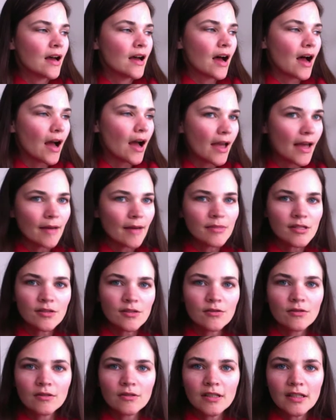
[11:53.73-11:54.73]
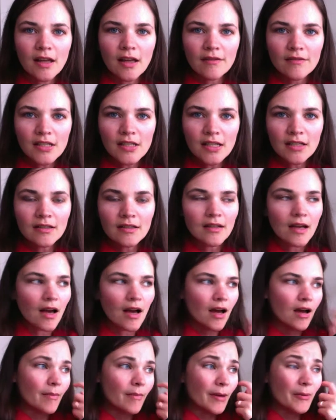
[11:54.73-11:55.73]
I absolutely loved it.
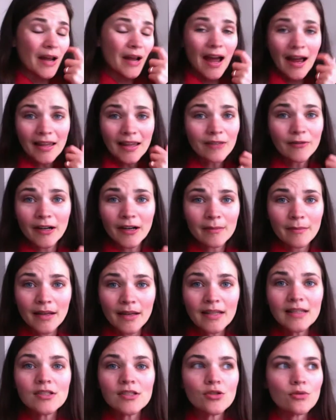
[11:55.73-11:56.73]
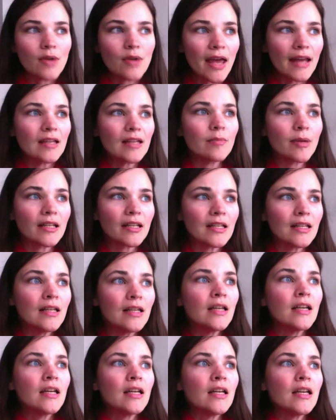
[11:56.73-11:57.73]
I would highly recommend it to anybody.
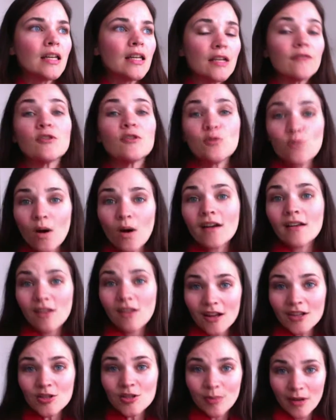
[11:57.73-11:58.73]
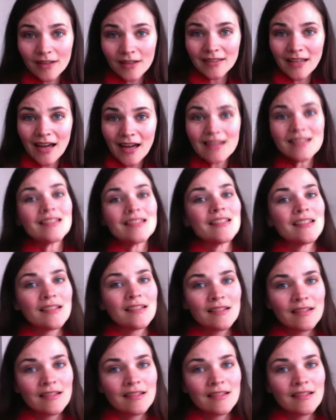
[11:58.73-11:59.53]
If you want to launch a podcast,